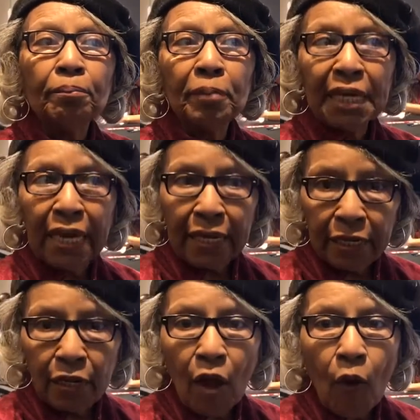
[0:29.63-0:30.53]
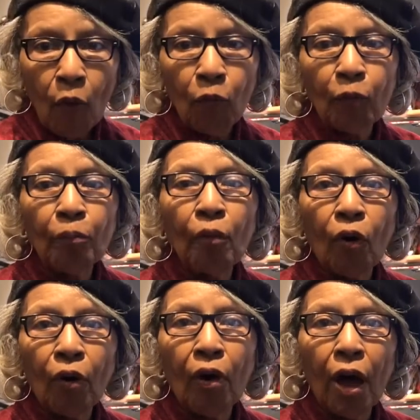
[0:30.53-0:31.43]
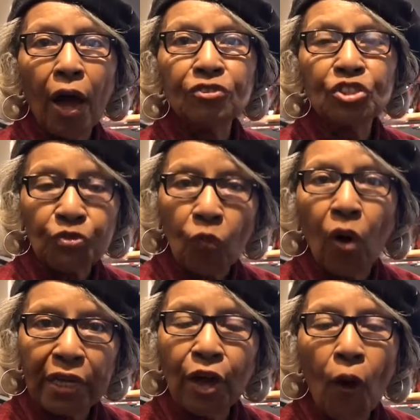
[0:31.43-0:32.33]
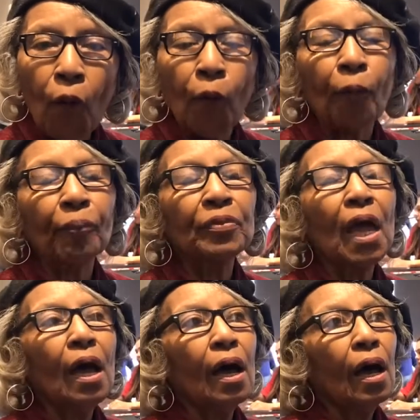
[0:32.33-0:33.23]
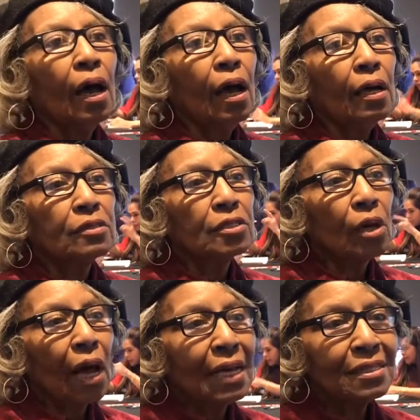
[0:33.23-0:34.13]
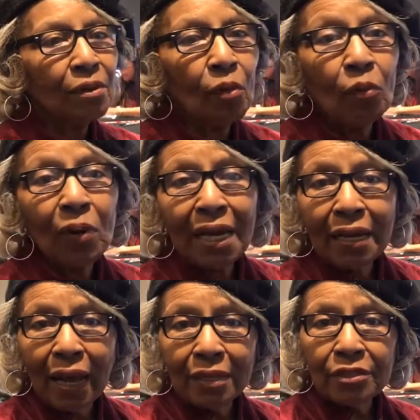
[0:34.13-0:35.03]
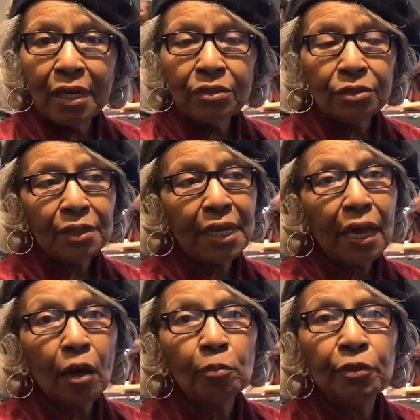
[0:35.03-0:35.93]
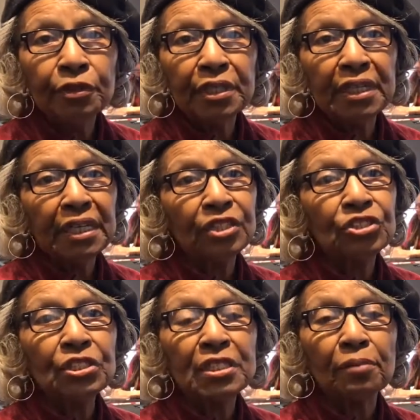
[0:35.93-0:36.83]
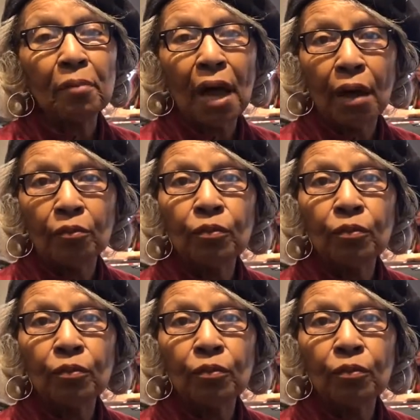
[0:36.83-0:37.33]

be getting a home, just one home. So I said, well, what can I do to help you, Danita? She said, Mom,